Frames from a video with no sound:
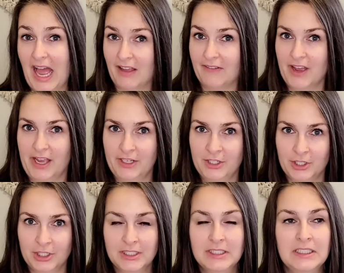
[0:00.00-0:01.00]
edge
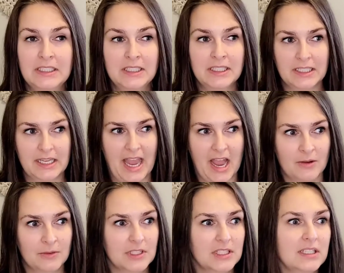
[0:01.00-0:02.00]

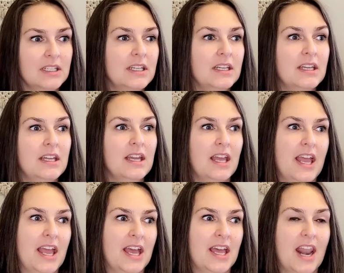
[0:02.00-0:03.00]
count,
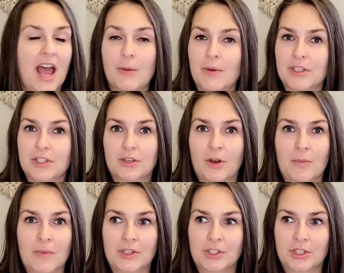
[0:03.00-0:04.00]
and I went to go
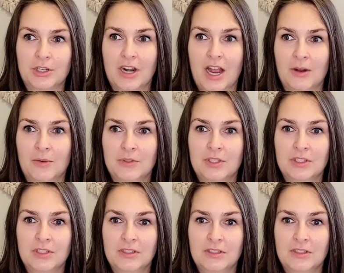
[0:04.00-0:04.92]
measure out